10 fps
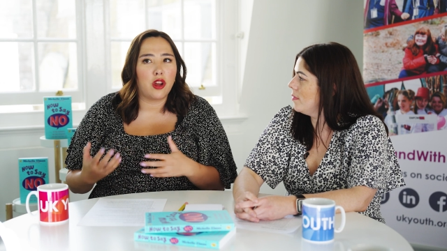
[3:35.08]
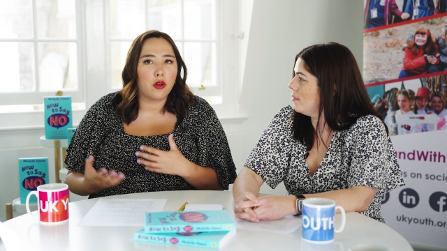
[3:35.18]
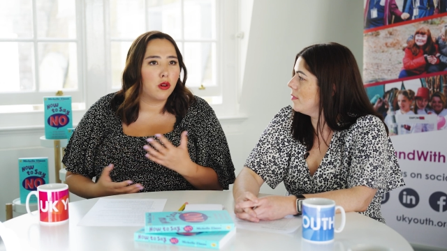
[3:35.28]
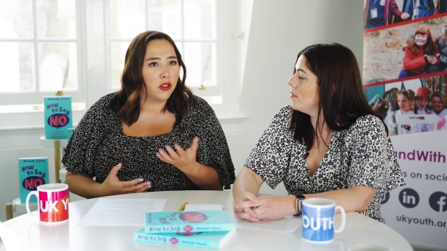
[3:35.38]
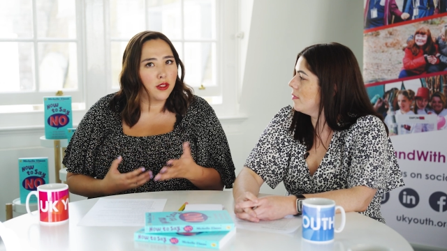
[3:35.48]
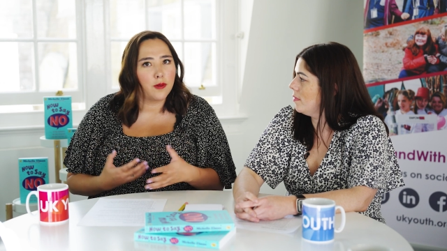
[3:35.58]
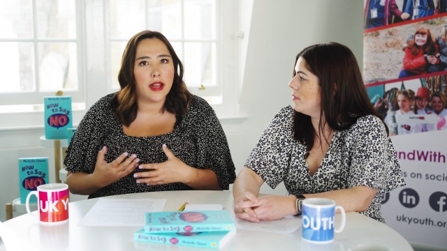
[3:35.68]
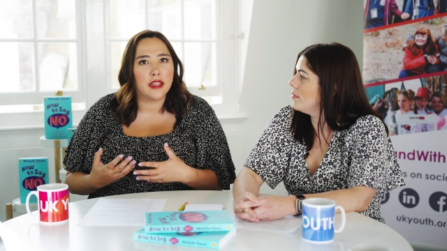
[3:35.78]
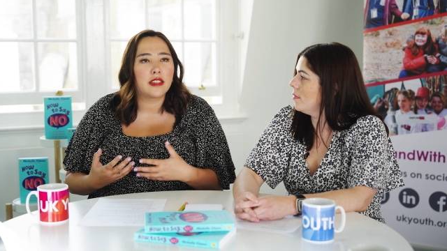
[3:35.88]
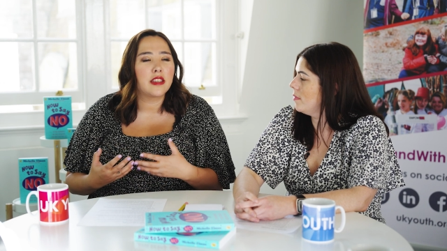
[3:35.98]
Speaker 1: no
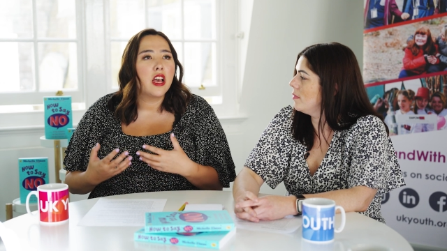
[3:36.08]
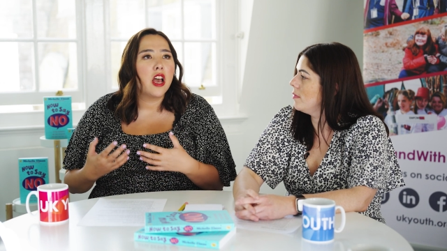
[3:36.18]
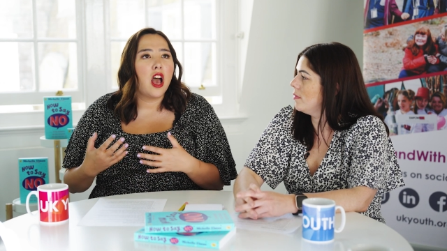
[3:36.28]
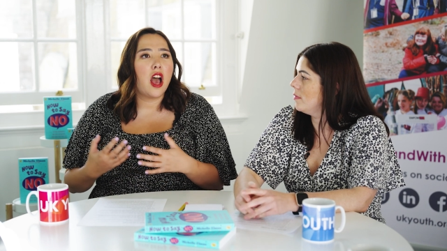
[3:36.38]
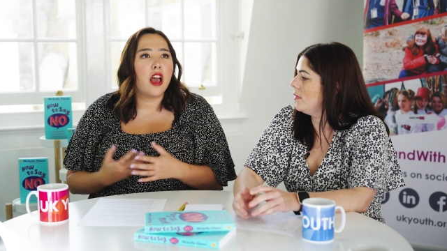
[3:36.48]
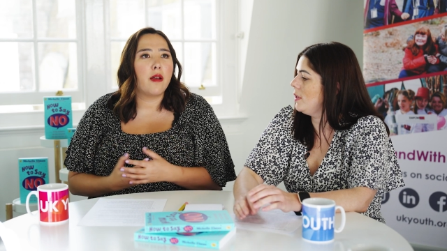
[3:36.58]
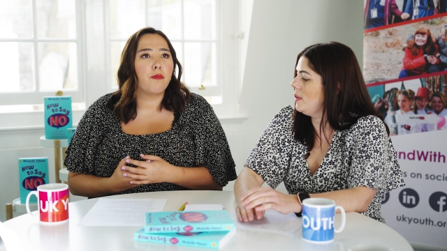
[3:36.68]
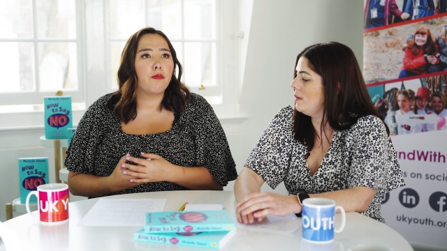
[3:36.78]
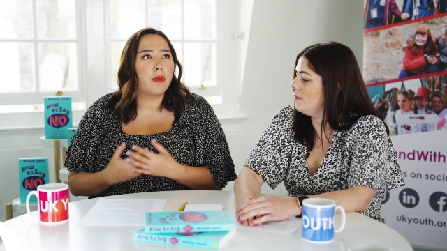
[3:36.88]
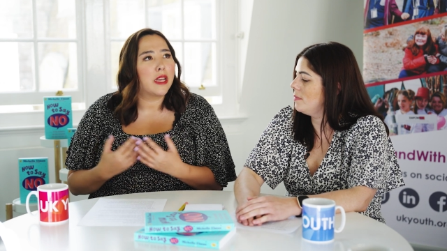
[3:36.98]
consequence um,
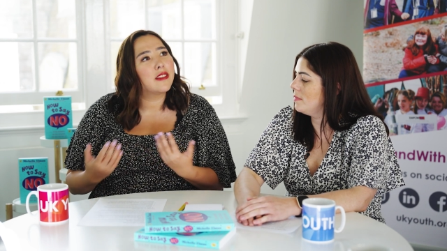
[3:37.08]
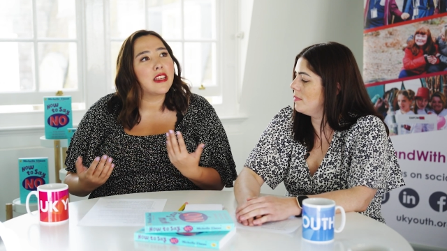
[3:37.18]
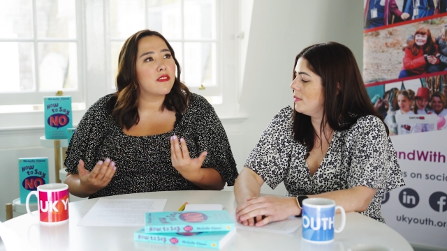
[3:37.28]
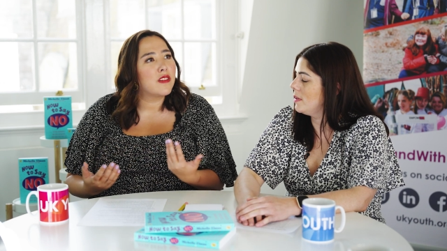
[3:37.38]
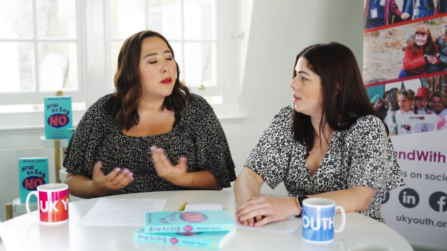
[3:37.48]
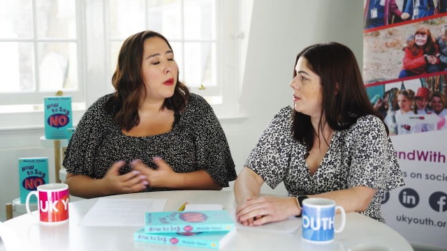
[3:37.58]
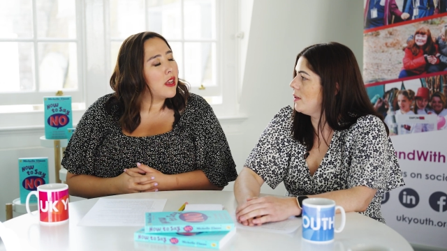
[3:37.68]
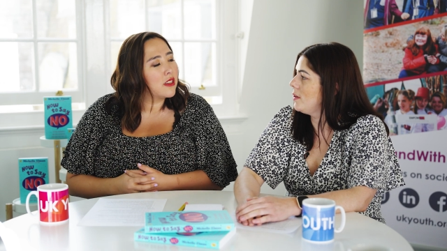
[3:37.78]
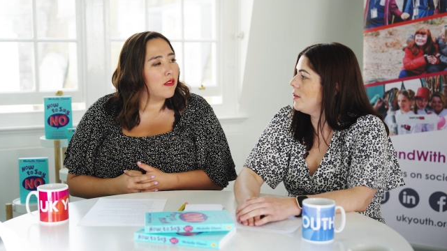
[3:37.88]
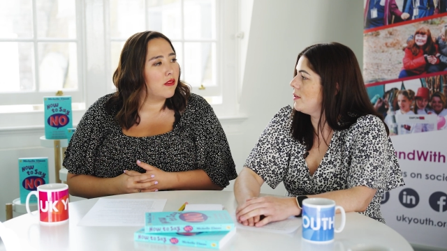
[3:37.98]
yeah. because there's a real
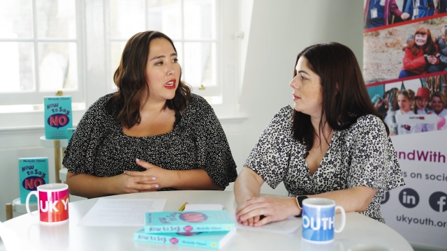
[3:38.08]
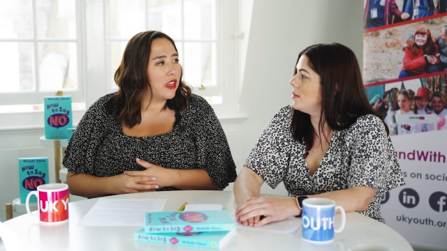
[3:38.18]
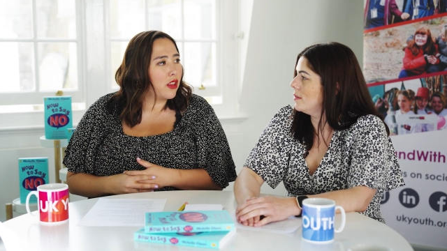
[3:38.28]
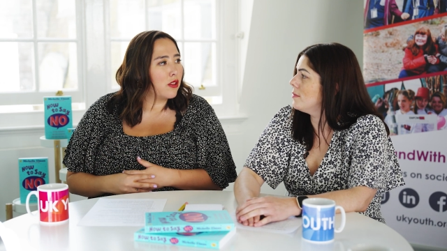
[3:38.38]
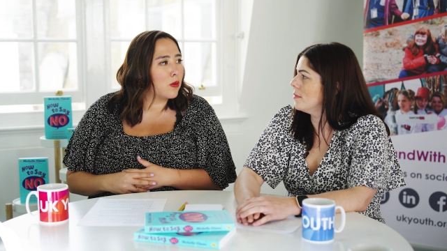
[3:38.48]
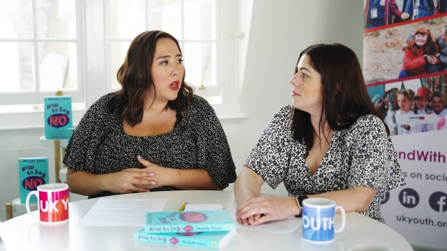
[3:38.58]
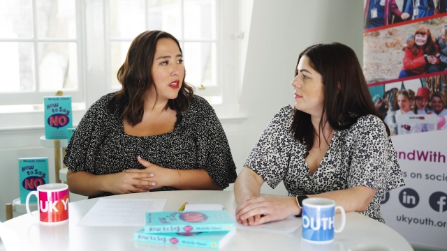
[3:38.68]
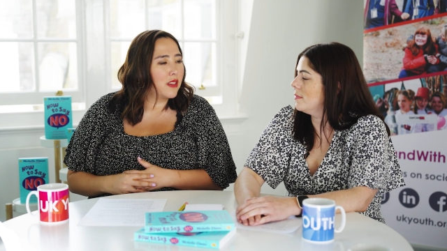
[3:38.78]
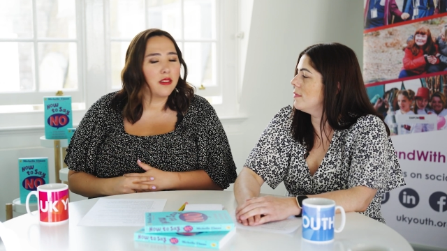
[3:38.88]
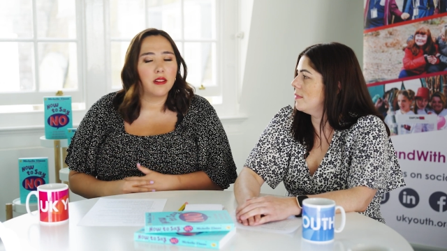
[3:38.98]
person reading those
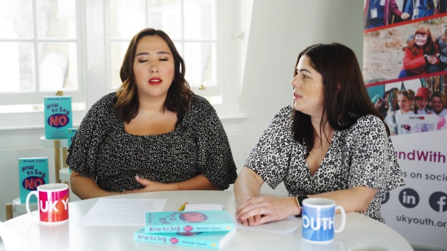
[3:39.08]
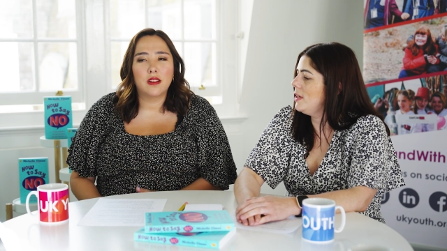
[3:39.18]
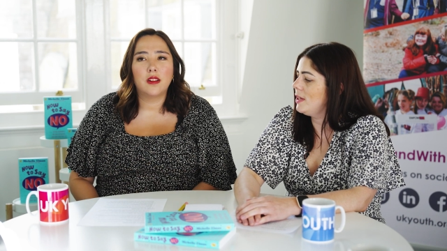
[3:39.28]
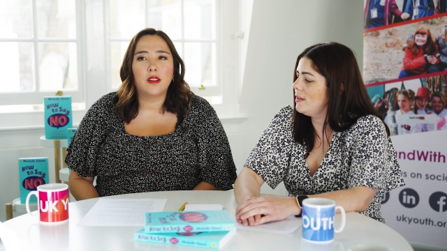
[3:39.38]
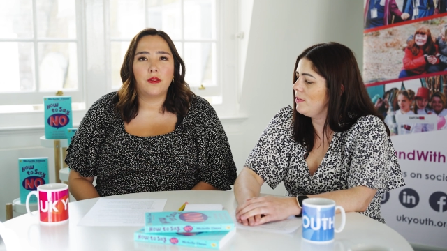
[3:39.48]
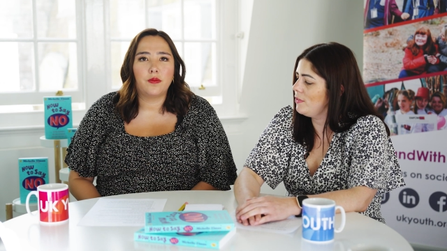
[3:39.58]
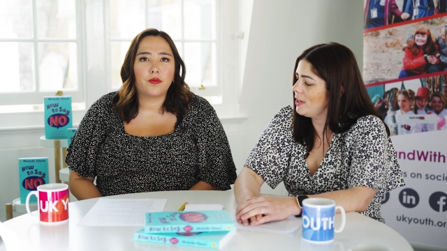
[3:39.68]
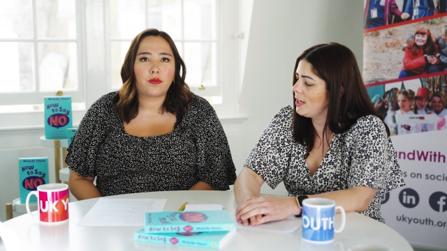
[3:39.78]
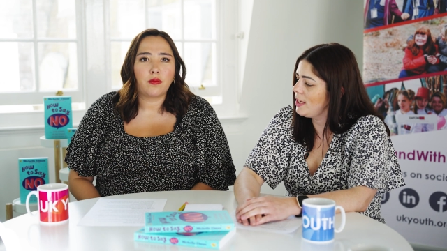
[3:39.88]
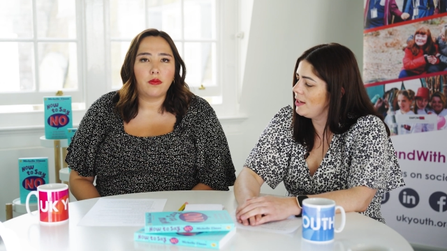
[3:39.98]
words. Yeah,
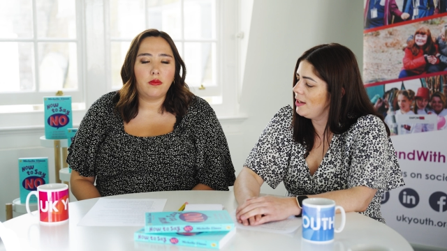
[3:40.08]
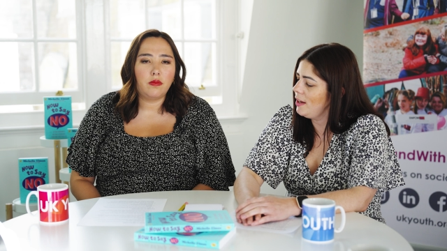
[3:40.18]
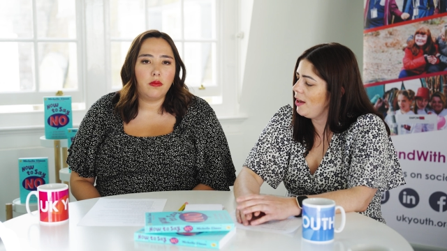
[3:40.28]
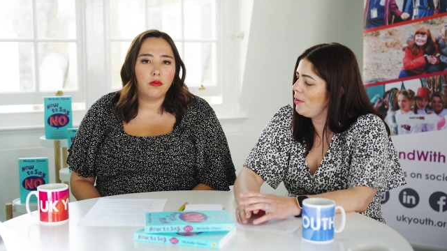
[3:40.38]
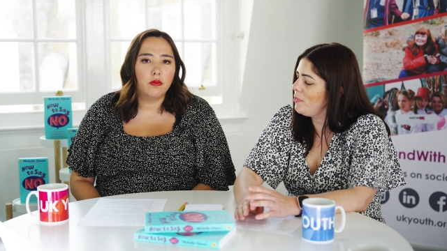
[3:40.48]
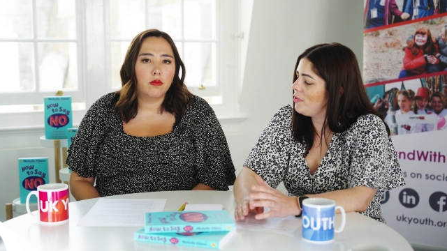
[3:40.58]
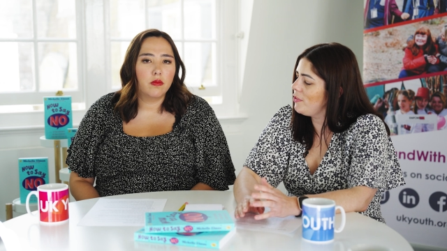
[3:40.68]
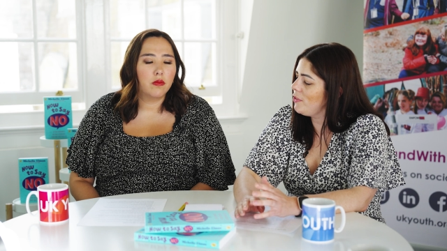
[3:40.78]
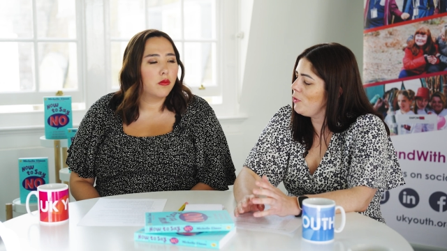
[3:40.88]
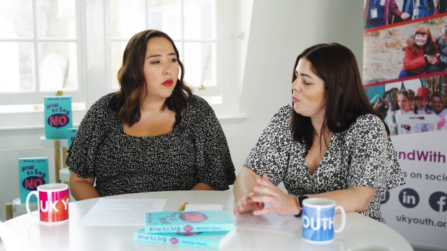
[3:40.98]
definitely. Um,
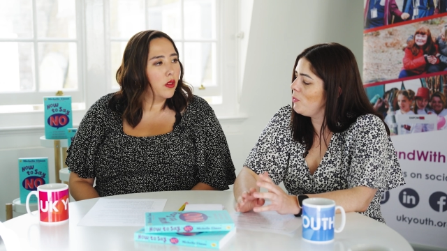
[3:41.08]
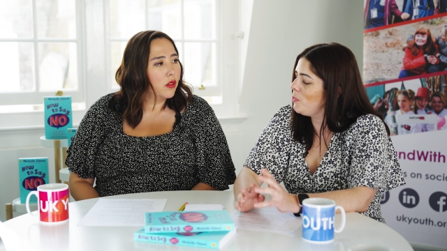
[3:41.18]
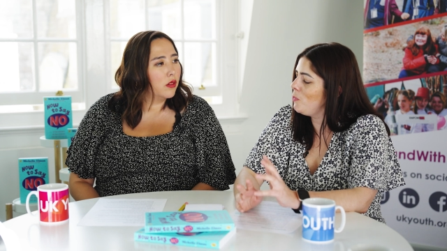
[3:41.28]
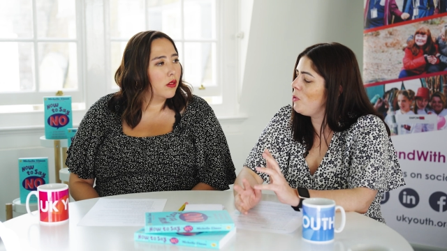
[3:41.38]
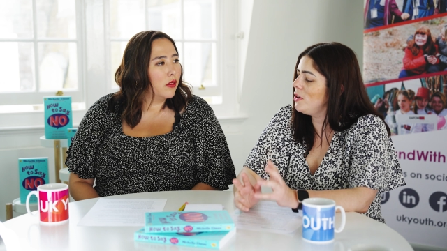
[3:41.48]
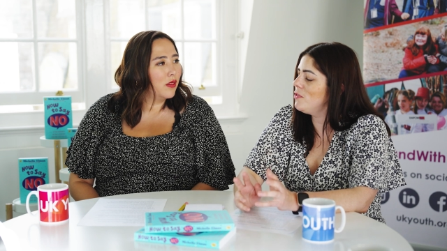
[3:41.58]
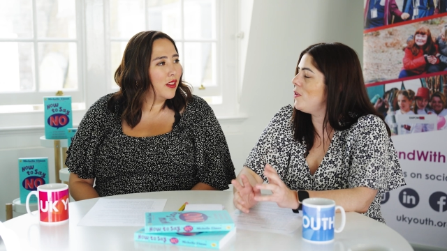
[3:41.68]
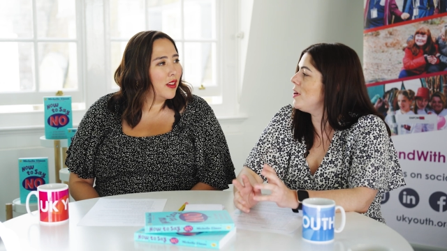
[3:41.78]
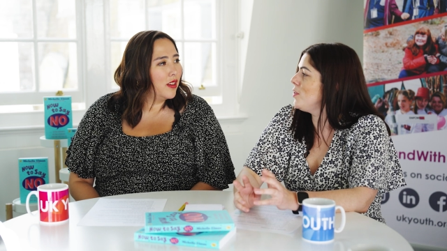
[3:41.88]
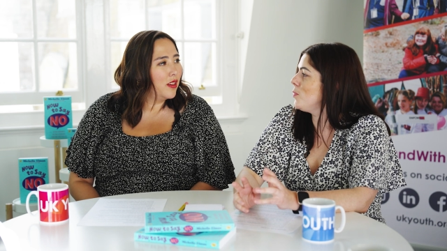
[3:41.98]
so, what
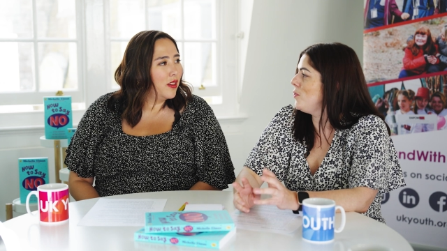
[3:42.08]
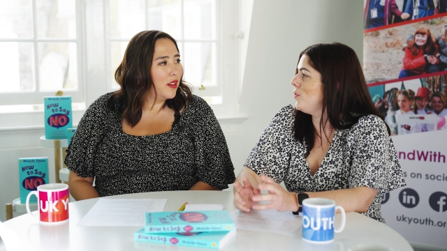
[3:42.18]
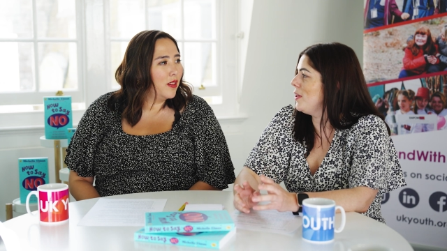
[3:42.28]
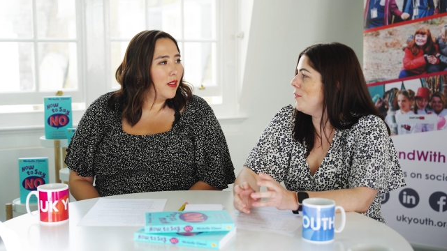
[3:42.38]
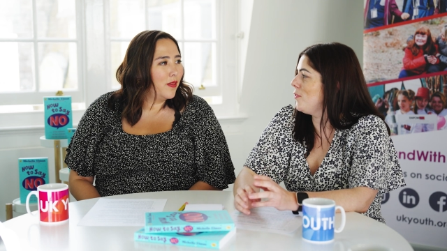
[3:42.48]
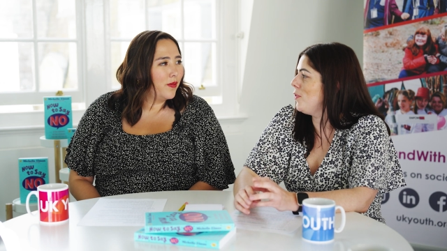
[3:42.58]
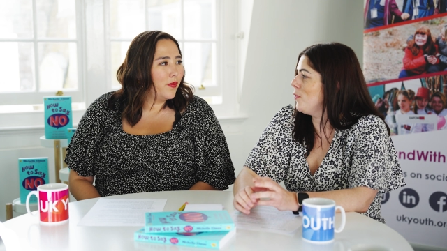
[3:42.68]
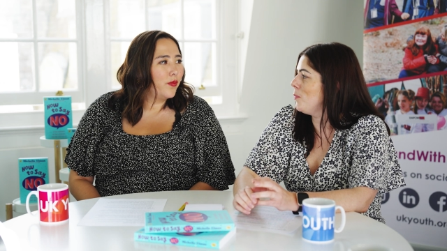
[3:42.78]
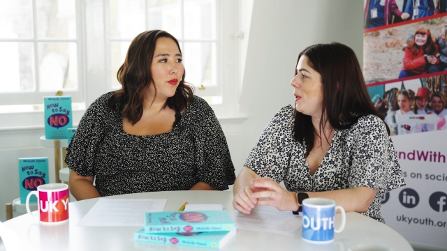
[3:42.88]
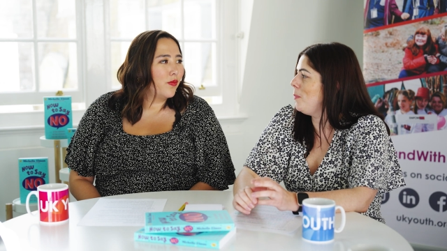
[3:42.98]
advice would you give to
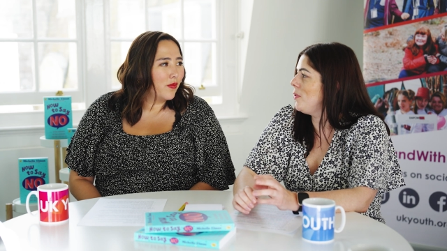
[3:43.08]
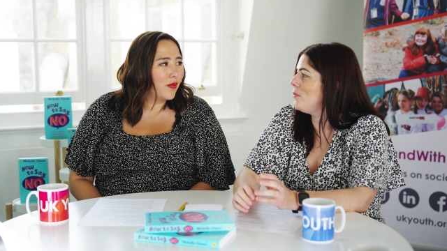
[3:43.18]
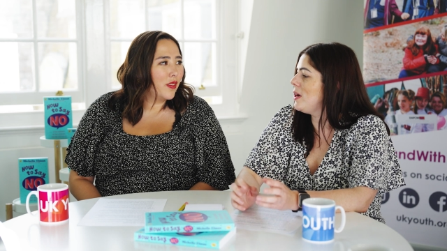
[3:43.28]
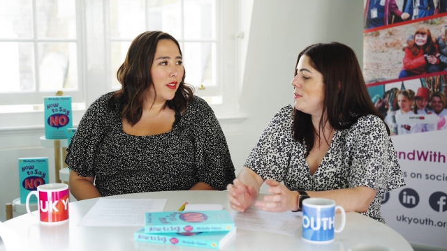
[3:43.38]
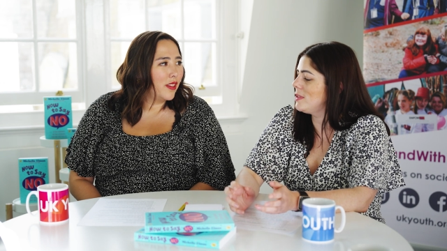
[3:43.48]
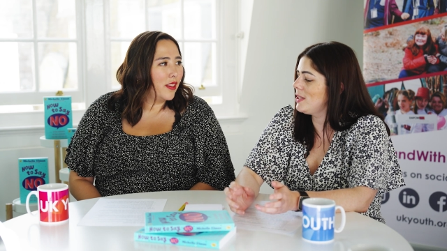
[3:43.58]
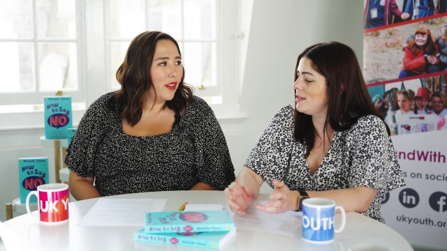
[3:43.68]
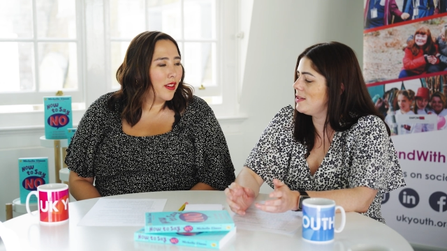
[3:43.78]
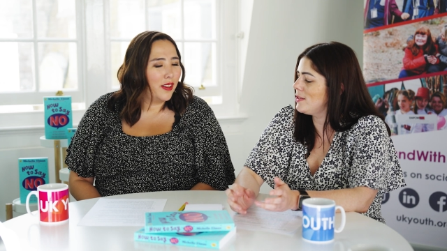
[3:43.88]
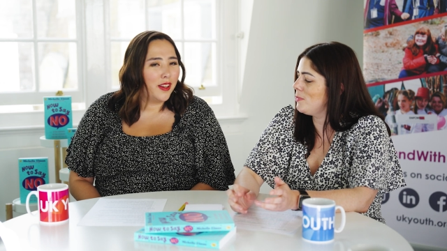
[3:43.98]
young people around setting